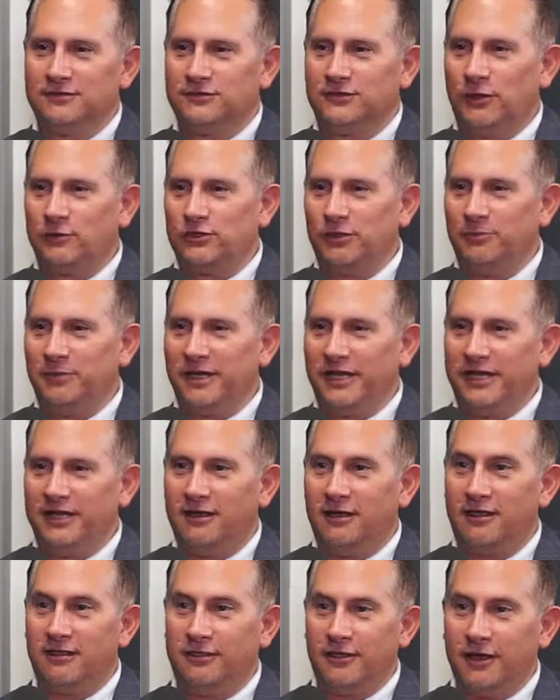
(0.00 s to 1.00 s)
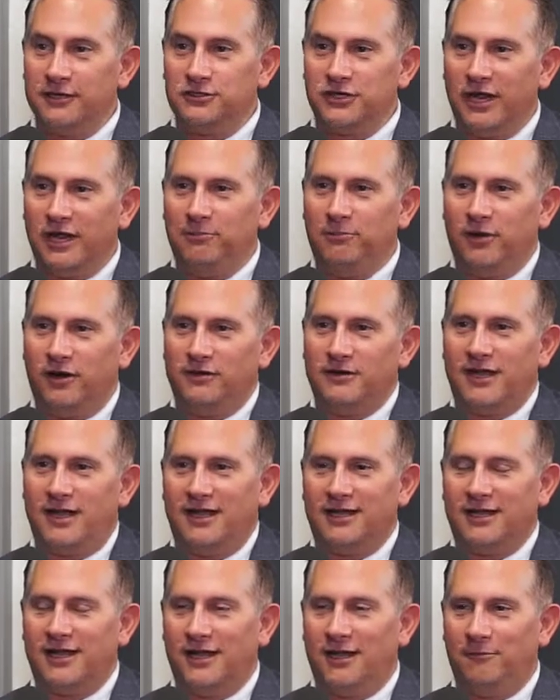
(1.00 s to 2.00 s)
Social media,
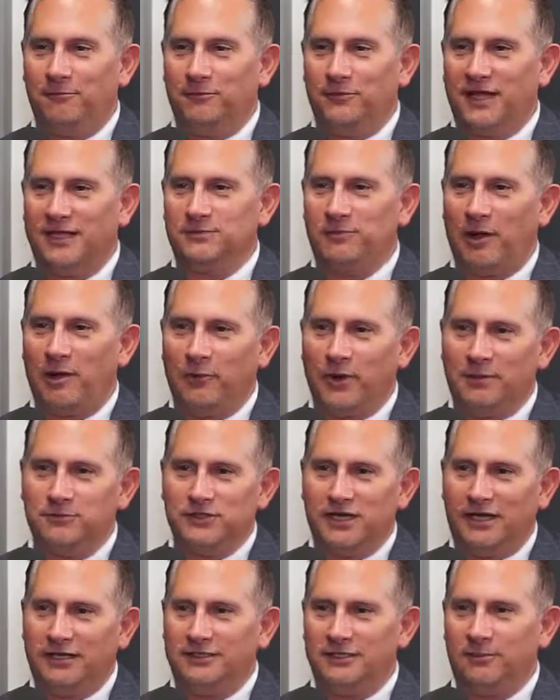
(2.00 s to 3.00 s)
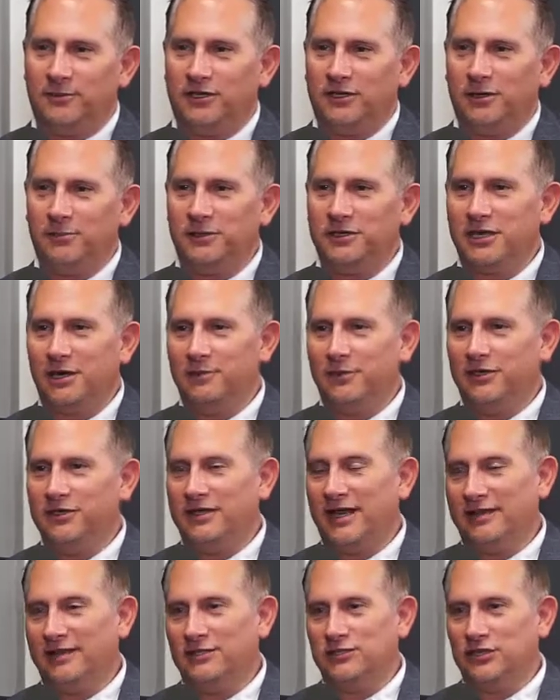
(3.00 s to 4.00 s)
thejpar.com. That's my website,
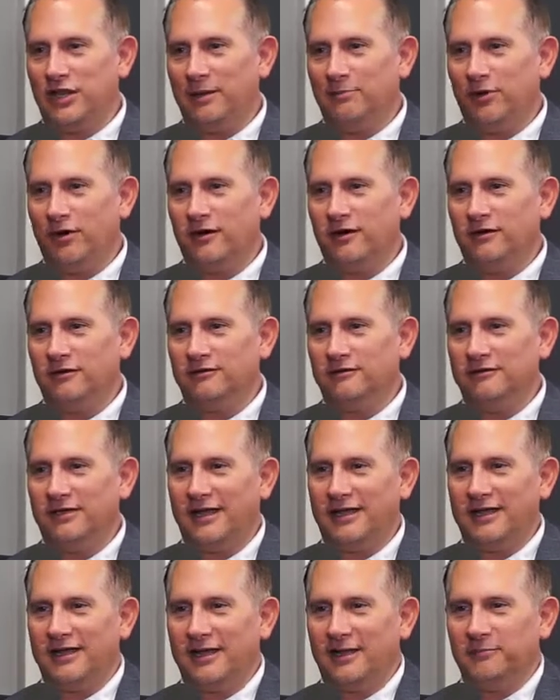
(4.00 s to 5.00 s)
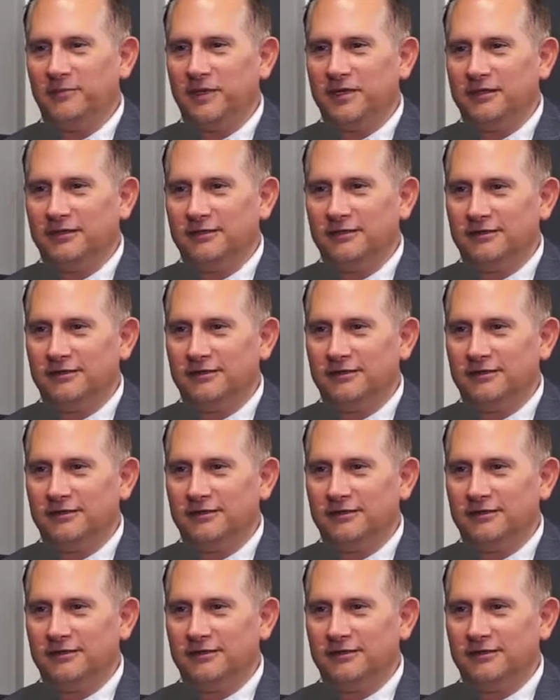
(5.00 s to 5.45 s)
www.thejpar.com.